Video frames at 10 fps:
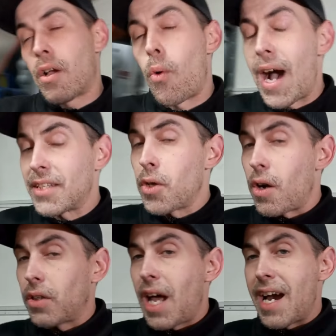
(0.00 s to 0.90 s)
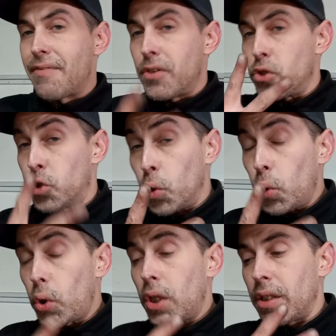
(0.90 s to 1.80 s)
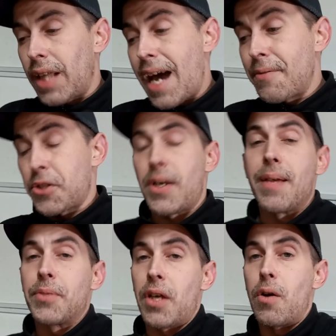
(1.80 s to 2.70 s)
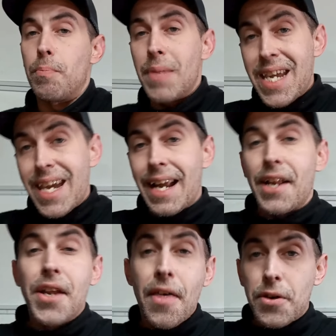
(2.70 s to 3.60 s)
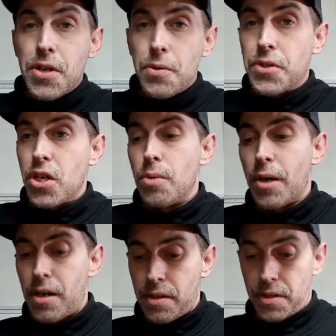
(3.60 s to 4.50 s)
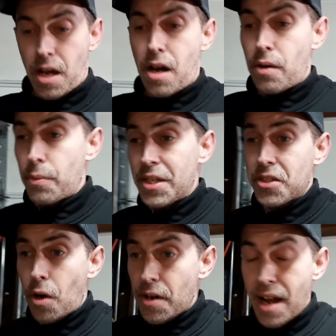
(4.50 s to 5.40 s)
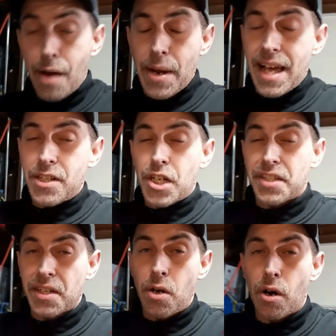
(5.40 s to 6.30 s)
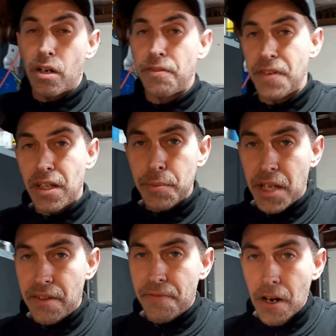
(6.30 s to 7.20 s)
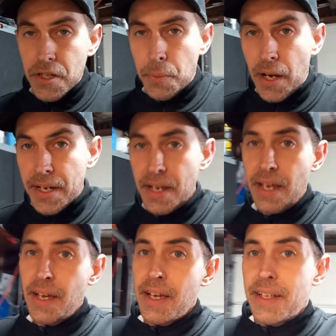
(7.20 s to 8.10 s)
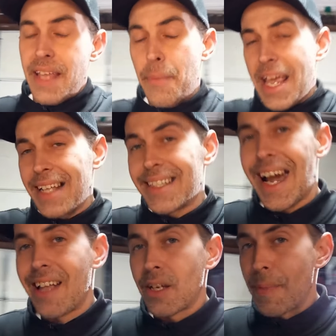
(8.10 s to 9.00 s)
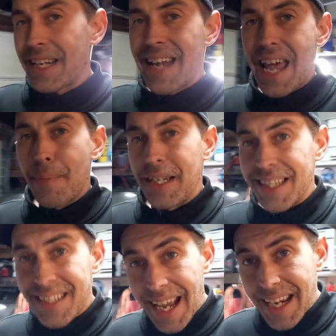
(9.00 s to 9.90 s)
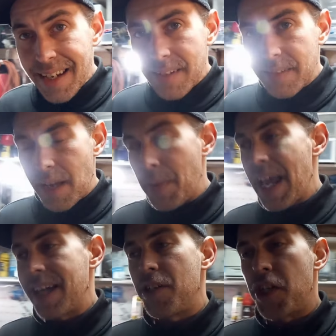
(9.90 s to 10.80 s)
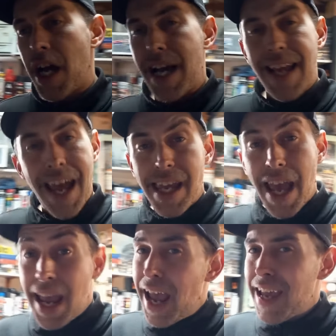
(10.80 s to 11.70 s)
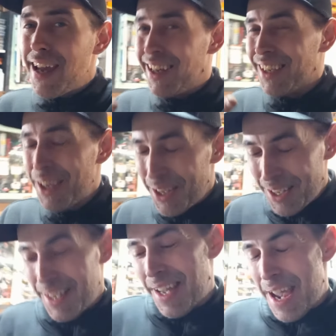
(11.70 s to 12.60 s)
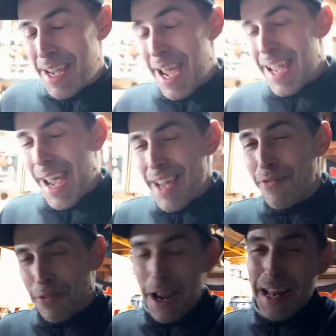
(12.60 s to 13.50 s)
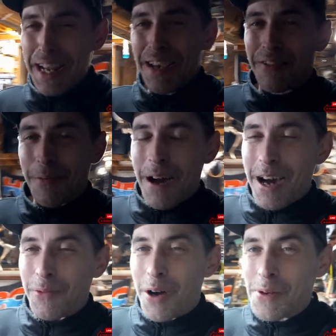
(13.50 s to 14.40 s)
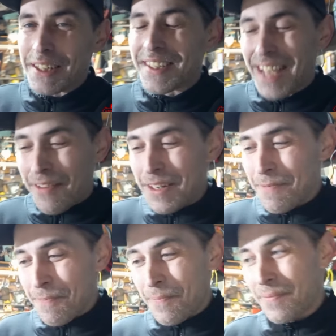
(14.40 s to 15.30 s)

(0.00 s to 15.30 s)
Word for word: Quad Talk Live, dual live stream. So me and another YouTuber. So we started out, we had Justin Carl Films on the first one. Then we had Tyler McNabb on the second. Then we had John, a.k.a. Fred from On One Wheel 7.